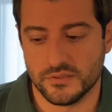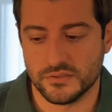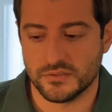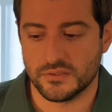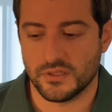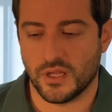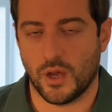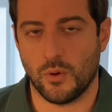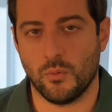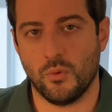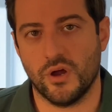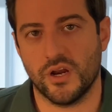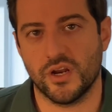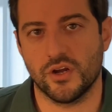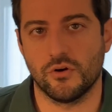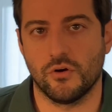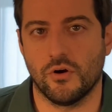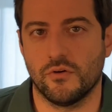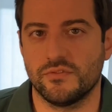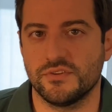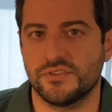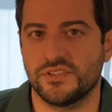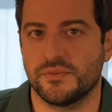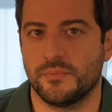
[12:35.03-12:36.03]
I want to go
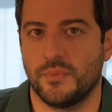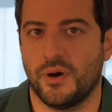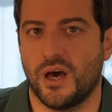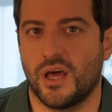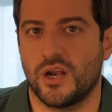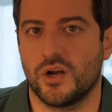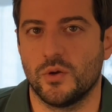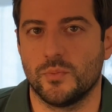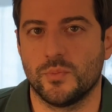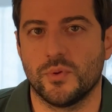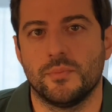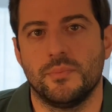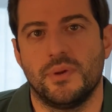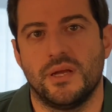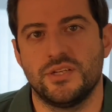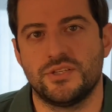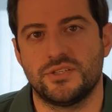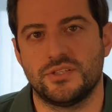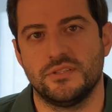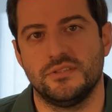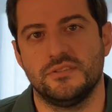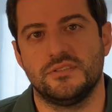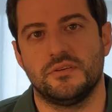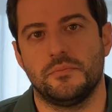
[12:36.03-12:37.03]
over some honorable
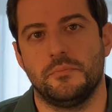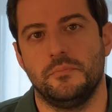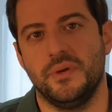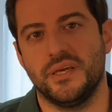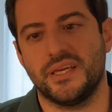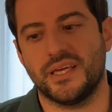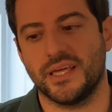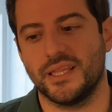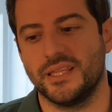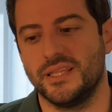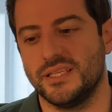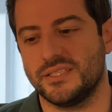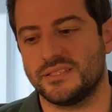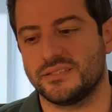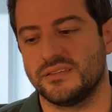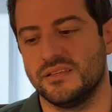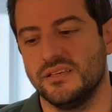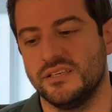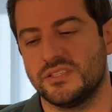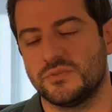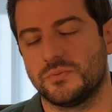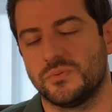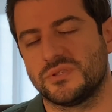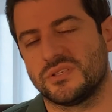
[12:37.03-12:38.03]
mentions. Making this
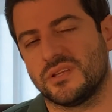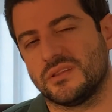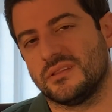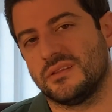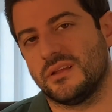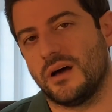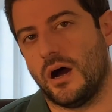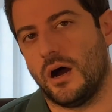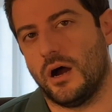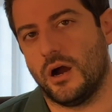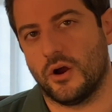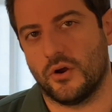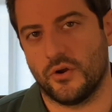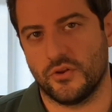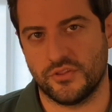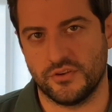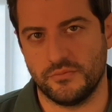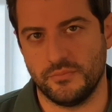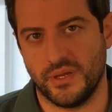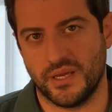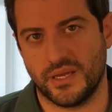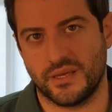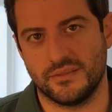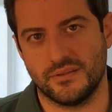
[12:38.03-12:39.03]
list was a lot harder
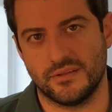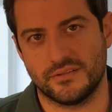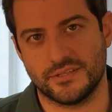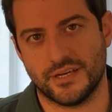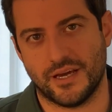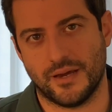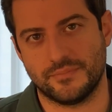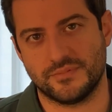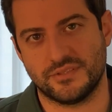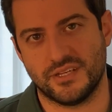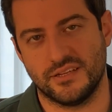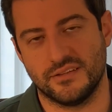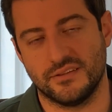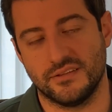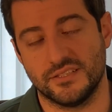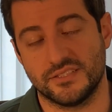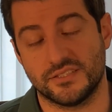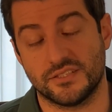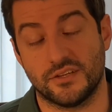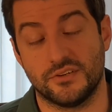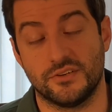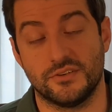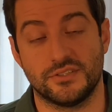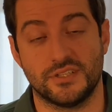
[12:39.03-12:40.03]
than making the top 10
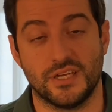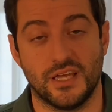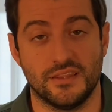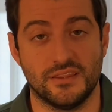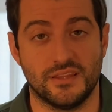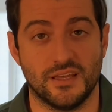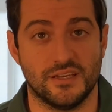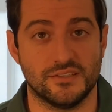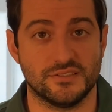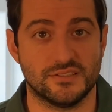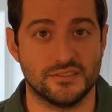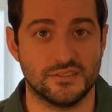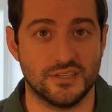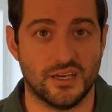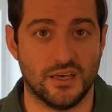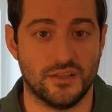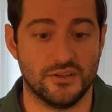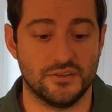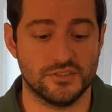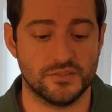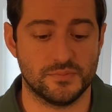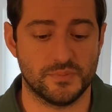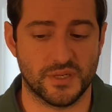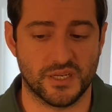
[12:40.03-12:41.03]
lists under
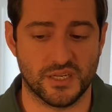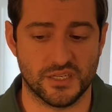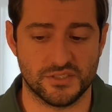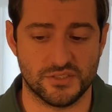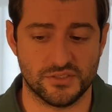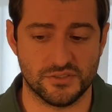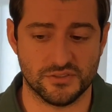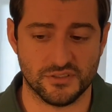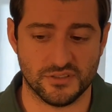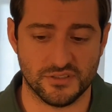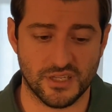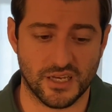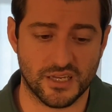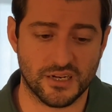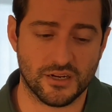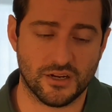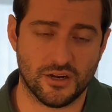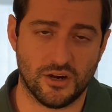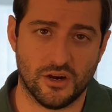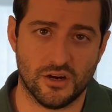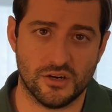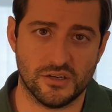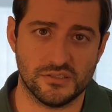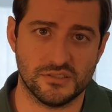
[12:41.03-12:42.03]
$10,000 because there's a lot of
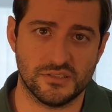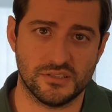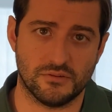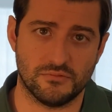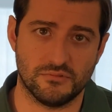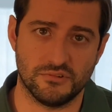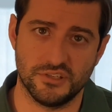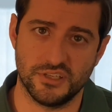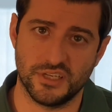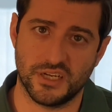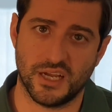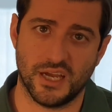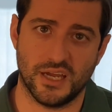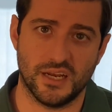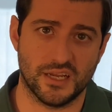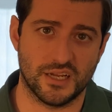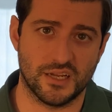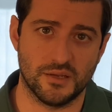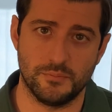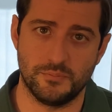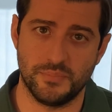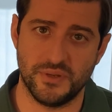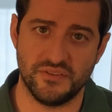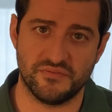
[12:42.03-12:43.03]
cars that really kind of
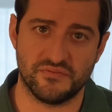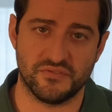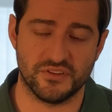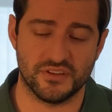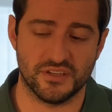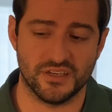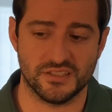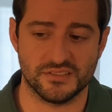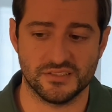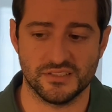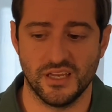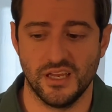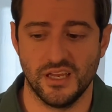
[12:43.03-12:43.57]
compete for this.